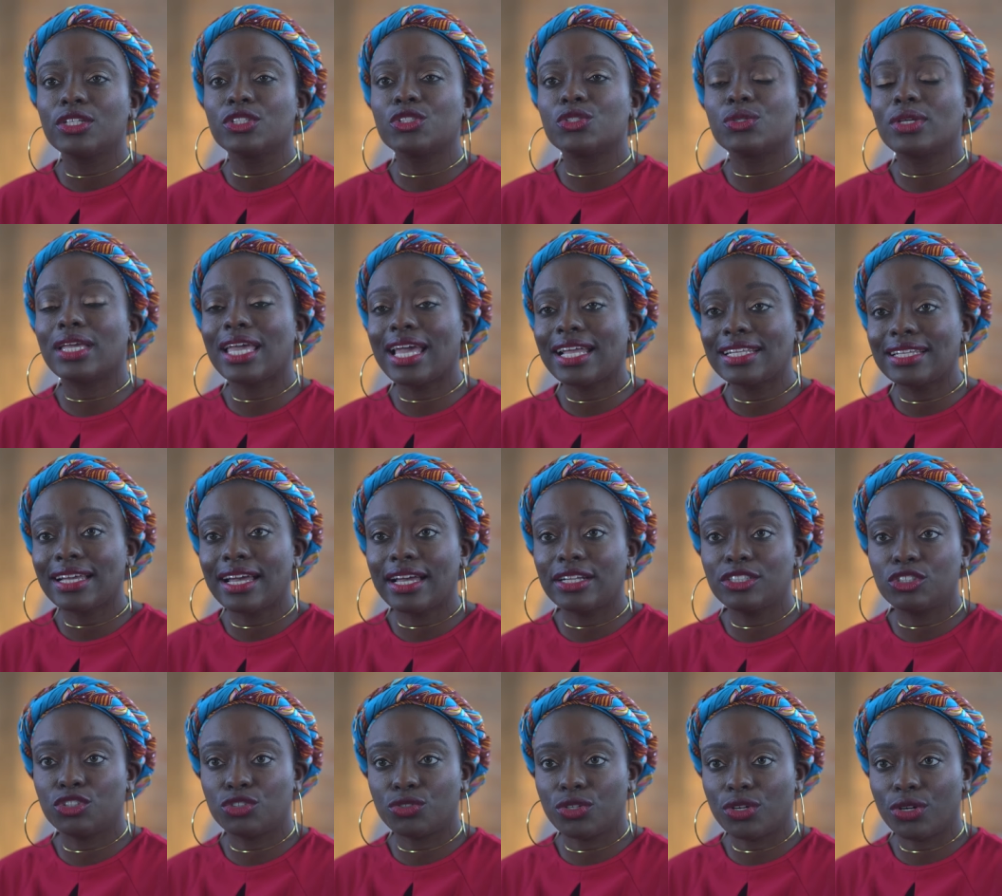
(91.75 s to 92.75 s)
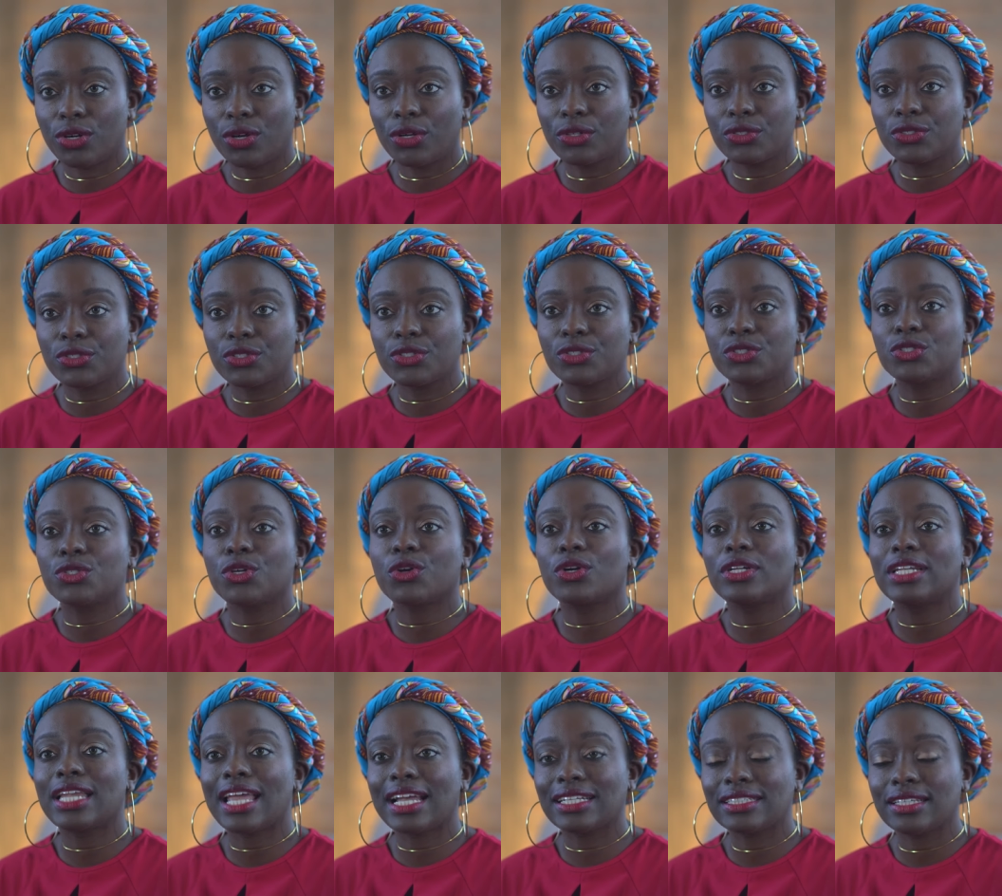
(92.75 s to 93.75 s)
to get her drugs, to
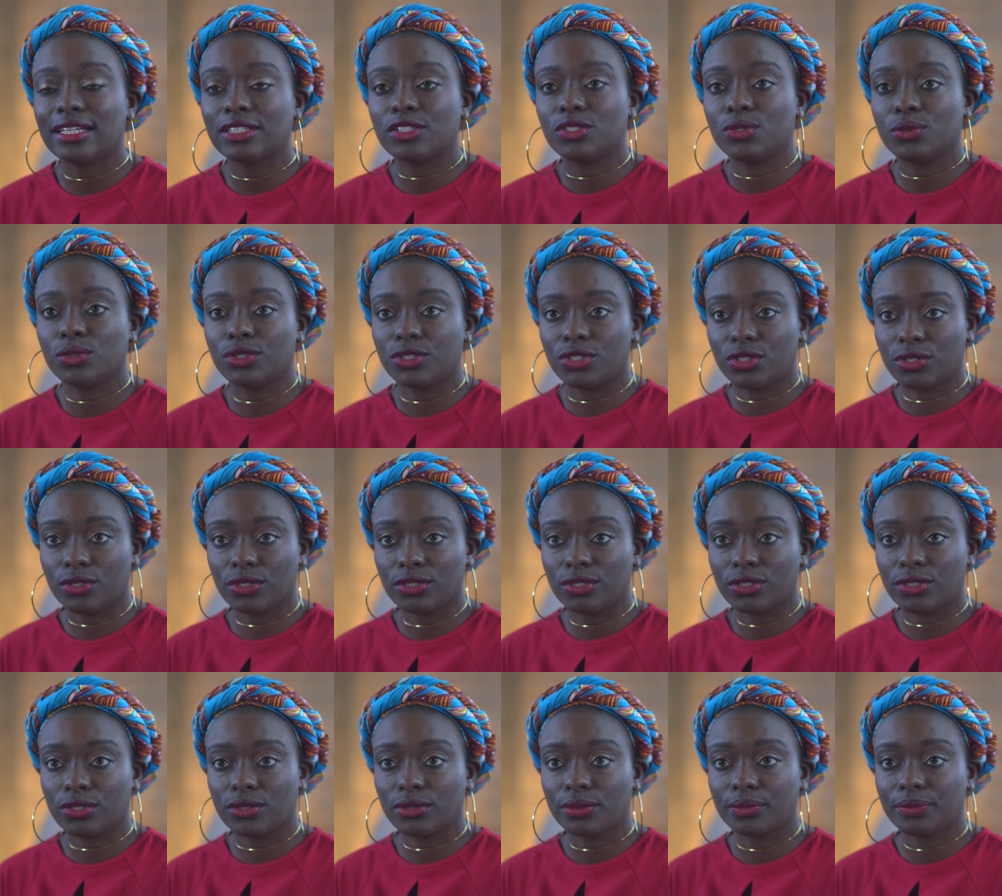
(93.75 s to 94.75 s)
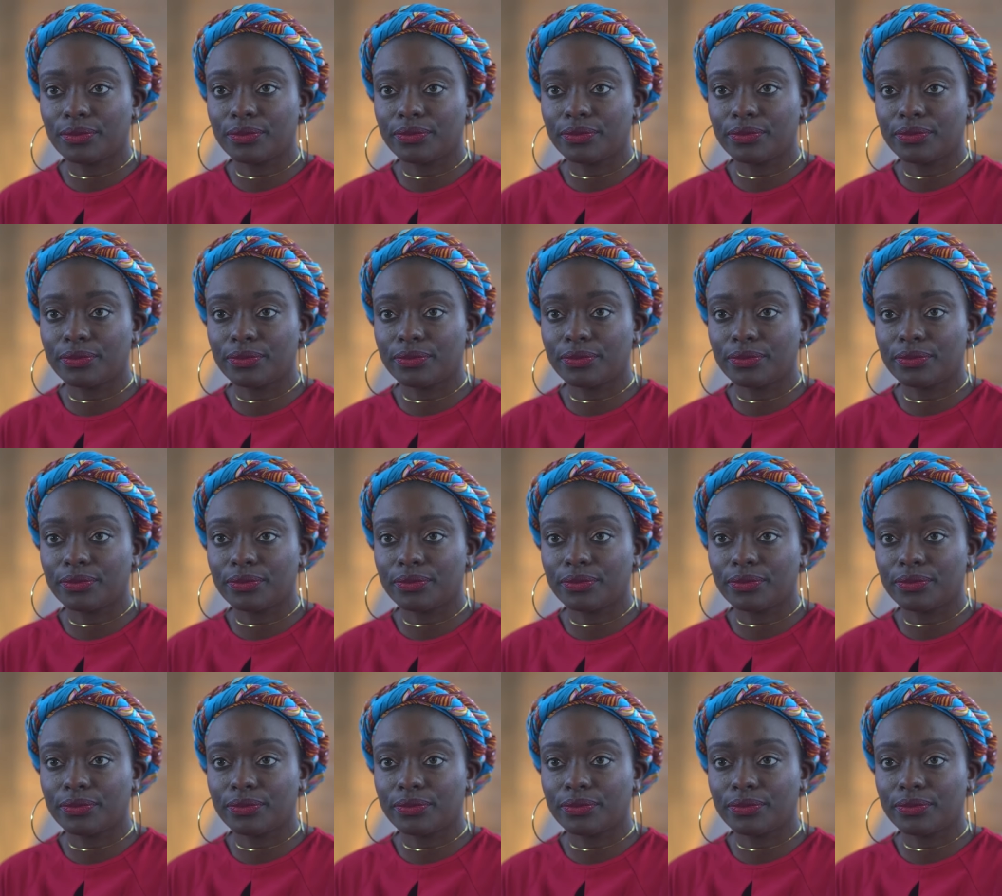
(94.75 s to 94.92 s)
connect her to a doctor.